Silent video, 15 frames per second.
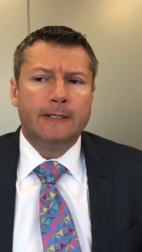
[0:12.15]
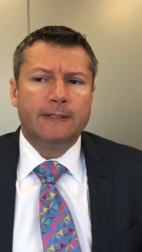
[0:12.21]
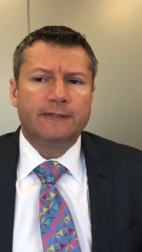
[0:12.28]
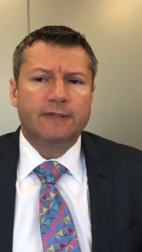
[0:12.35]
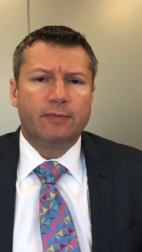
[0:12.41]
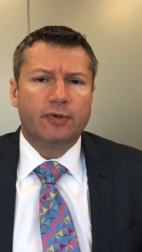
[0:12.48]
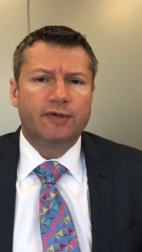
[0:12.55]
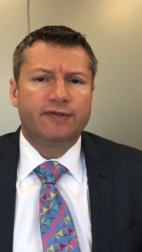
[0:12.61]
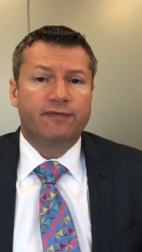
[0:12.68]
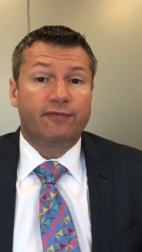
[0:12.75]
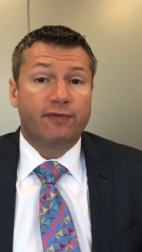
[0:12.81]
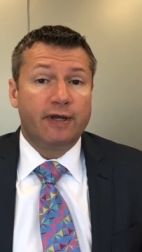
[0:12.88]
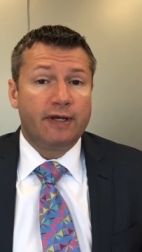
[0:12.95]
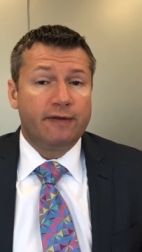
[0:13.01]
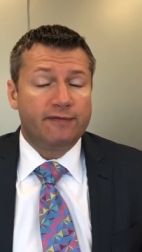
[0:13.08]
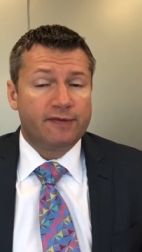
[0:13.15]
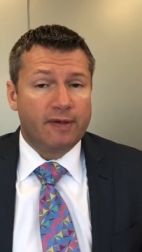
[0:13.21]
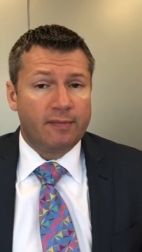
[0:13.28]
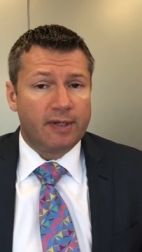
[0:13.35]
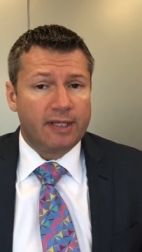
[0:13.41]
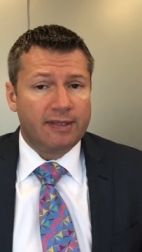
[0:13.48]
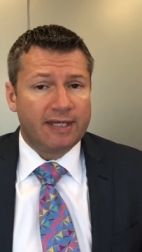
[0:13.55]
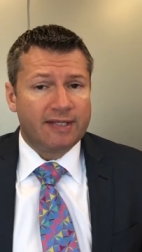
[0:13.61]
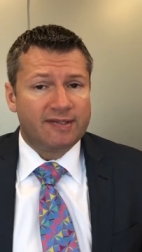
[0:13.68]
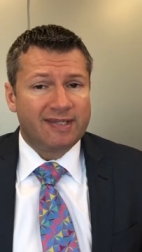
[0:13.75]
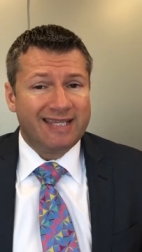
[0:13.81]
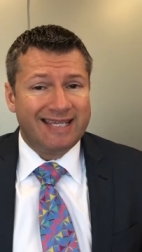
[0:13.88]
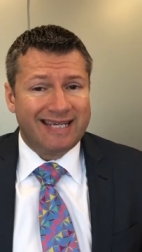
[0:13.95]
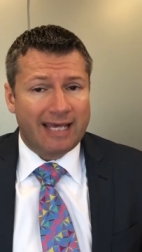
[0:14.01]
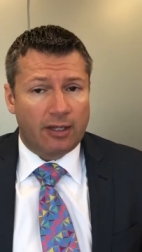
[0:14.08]
someone is a friend of somebody that's
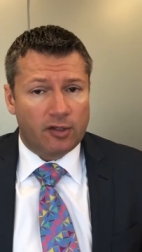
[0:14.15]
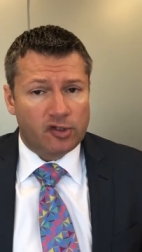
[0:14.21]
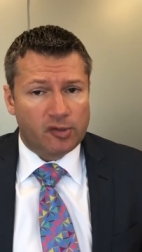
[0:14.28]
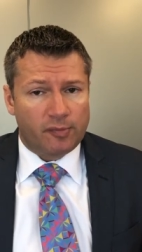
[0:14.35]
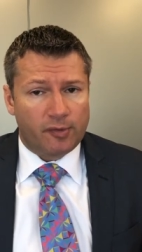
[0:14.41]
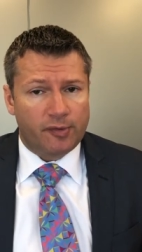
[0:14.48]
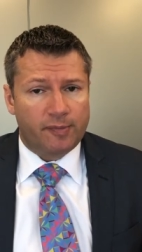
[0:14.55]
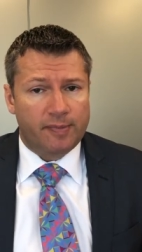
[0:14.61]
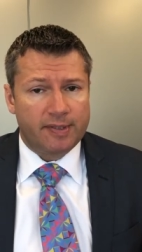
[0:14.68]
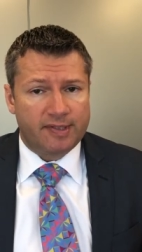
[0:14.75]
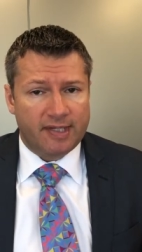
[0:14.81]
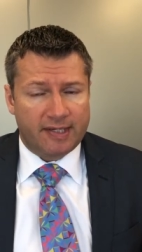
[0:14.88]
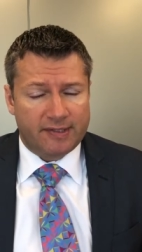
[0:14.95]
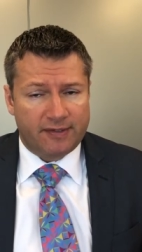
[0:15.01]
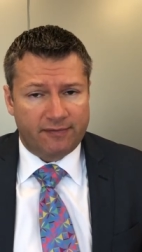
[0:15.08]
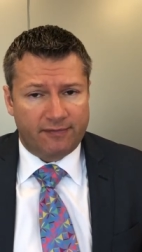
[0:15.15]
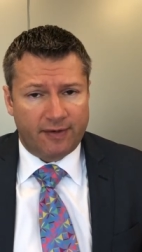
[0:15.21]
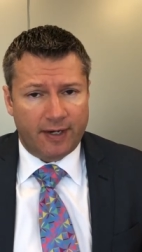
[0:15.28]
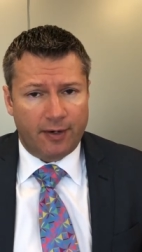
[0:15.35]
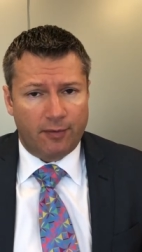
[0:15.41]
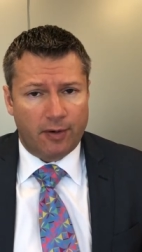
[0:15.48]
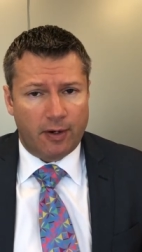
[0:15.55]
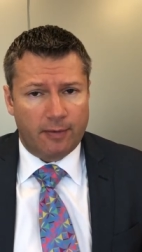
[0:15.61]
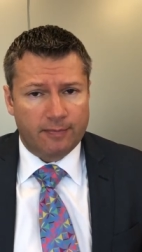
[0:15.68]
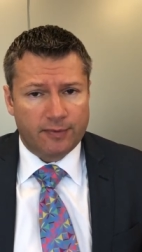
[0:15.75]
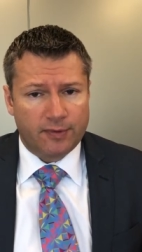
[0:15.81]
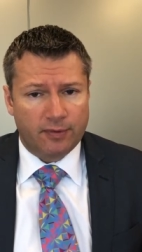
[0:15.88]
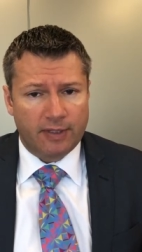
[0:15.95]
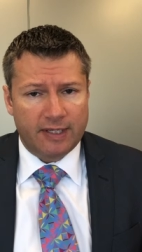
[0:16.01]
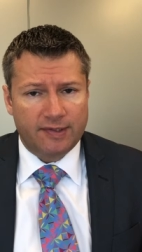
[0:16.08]
ineligible to possess a firearm.
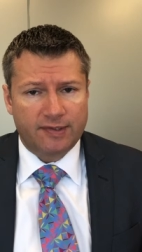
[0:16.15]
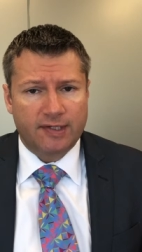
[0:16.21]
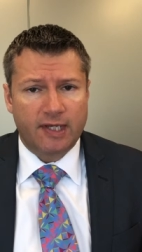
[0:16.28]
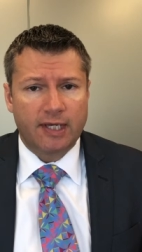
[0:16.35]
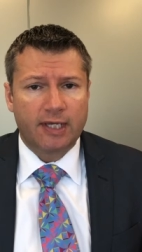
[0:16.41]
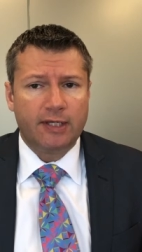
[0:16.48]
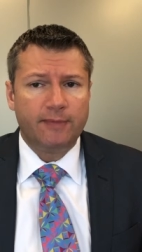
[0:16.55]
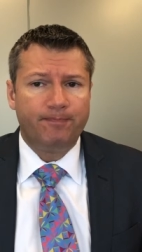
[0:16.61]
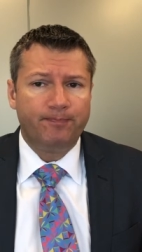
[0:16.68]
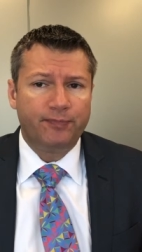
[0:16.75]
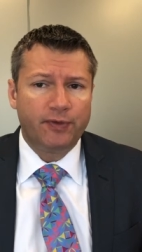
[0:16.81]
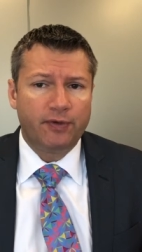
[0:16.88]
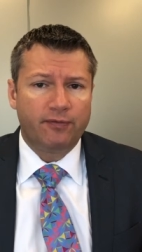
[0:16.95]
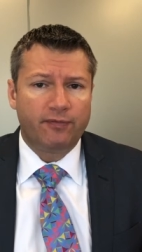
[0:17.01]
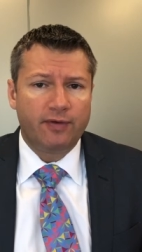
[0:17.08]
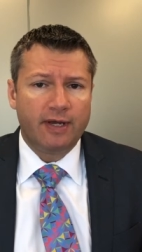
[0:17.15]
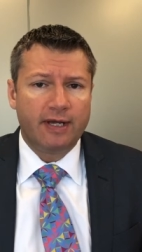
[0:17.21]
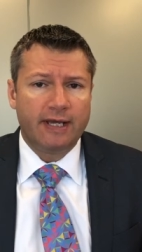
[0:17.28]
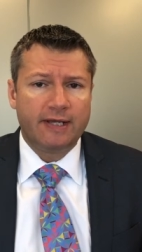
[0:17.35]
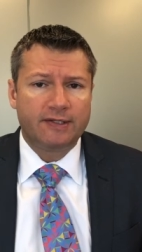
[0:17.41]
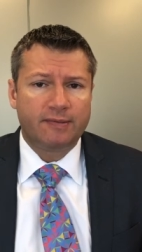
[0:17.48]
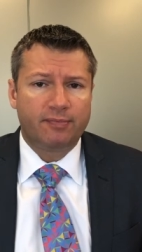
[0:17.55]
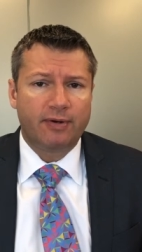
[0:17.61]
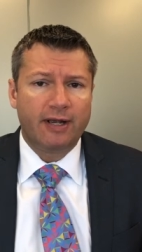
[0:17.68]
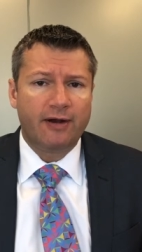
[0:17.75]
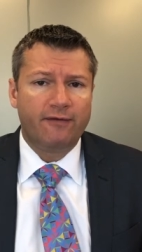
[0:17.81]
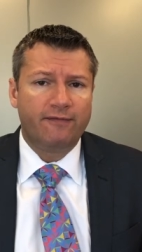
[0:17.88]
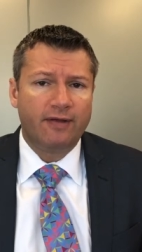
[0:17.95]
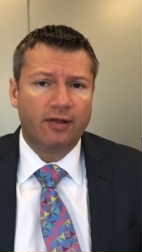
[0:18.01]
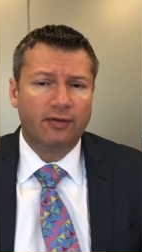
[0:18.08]
So let's say your friend has a
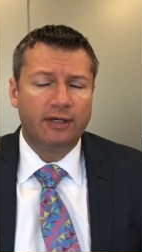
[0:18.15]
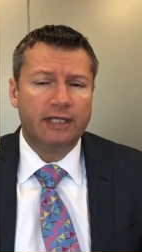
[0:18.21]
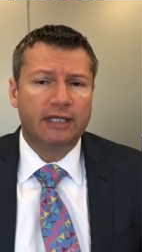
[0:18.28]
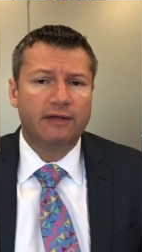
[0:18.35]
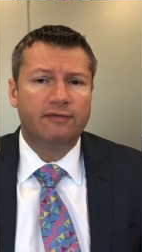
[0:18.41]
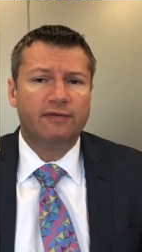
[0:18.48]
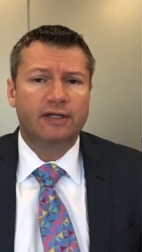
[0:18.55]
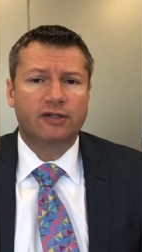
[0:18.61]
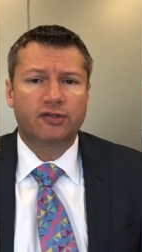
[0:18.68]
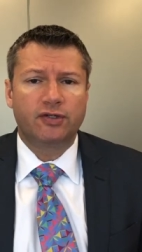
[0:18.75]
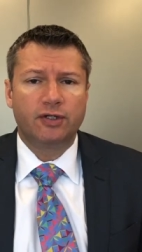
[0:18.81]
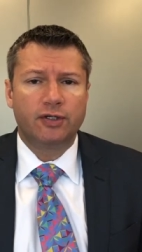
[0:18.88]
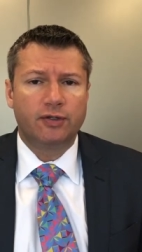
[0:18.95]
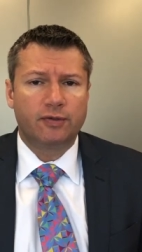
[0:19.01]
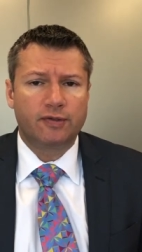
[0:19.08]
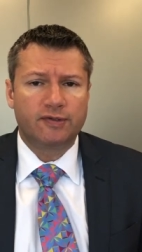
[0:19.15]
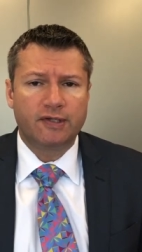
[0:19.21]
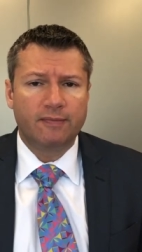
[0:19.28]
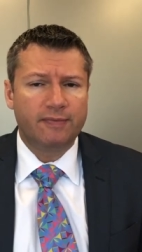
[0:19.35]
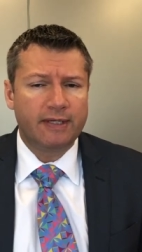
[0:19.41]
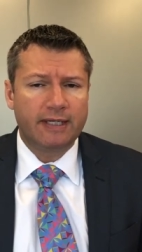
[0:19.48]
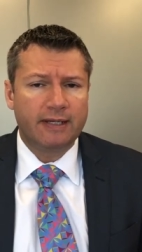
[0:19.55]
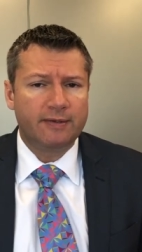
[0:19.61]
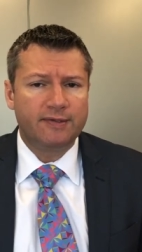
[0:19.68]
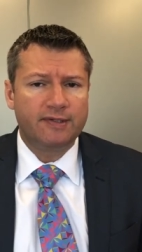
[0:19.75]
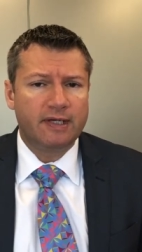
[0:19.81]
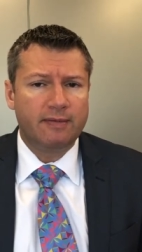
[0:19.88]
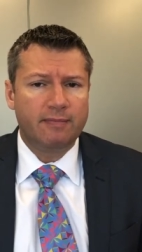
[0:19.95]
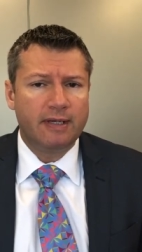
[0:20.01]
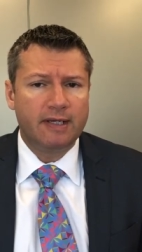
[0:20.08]
prior felony conviction or something else
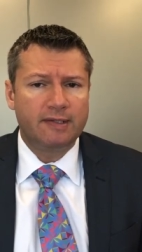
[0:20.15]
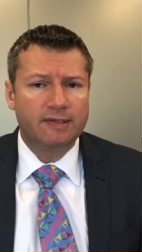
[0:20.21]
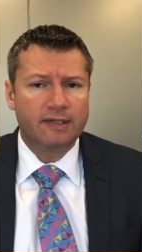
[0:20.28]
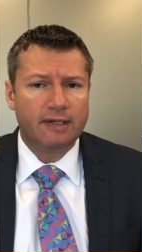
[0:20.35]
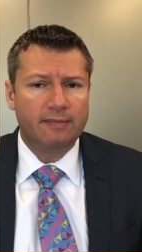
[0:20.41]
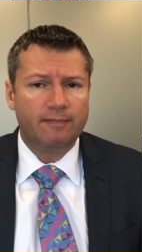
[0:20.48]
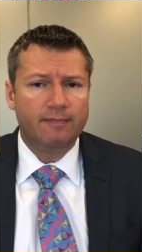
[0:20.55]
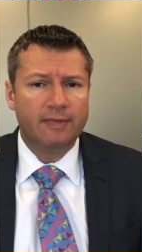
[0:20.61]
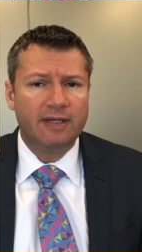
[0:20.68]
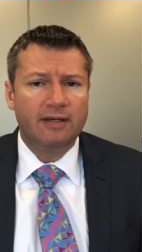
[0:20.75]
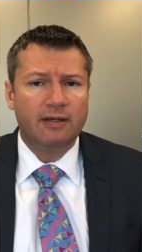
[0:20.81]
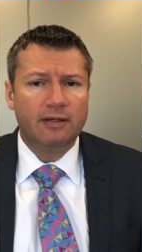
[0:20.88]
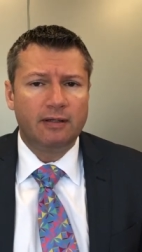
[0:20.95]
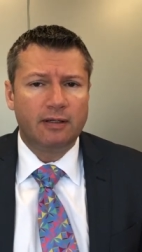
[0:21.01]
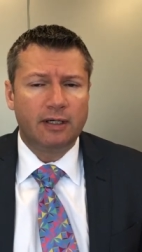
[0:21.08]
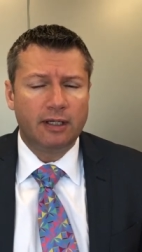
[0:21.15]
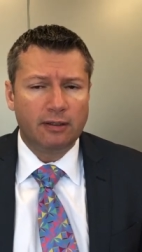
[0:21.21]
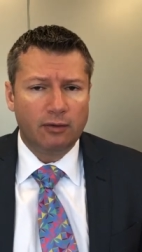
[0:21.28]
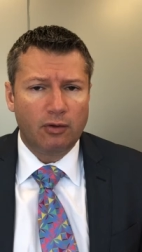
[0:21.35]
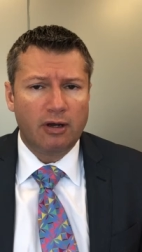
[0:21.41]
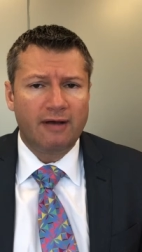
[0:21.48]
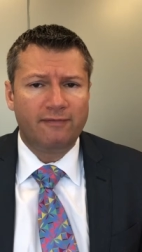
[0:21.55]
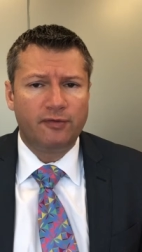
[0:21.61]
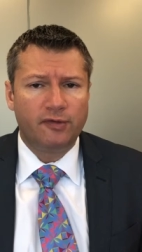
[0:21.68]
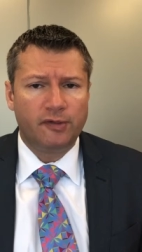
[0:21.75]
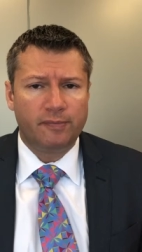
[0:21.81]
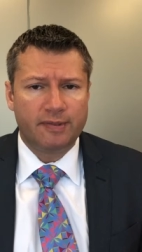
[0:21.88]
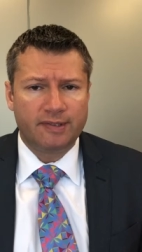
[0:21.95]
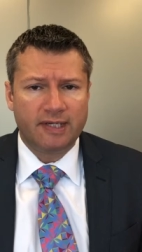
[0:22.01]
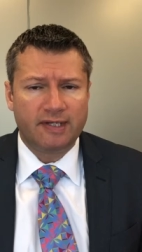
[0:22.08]
that makes them unlawful
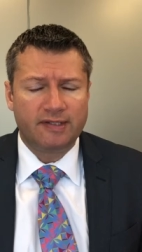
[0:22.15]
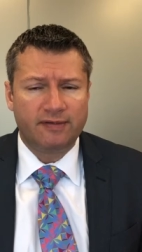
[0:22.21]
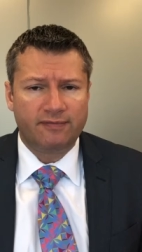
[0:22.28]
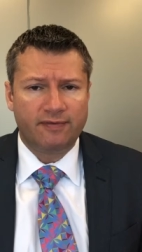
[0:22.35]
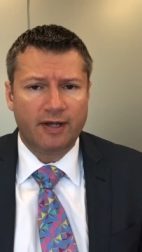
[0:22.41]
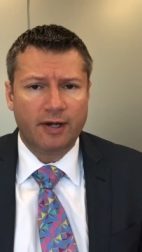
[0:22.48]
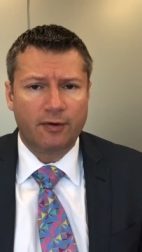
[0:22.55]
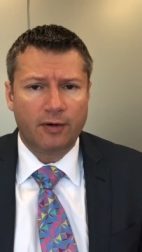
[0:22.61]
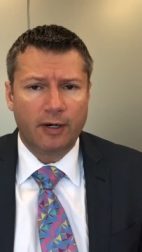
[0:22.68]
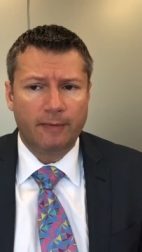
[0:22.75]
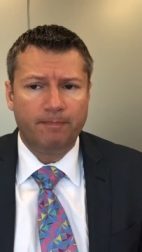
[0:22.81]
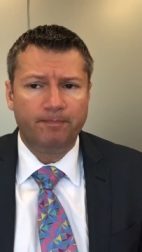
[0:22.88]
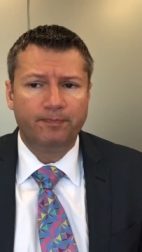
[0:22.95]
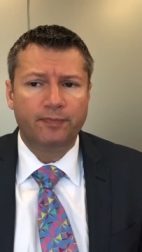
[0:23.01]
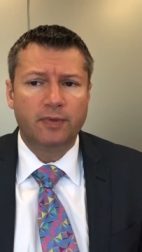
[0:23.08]
to possess a firearm.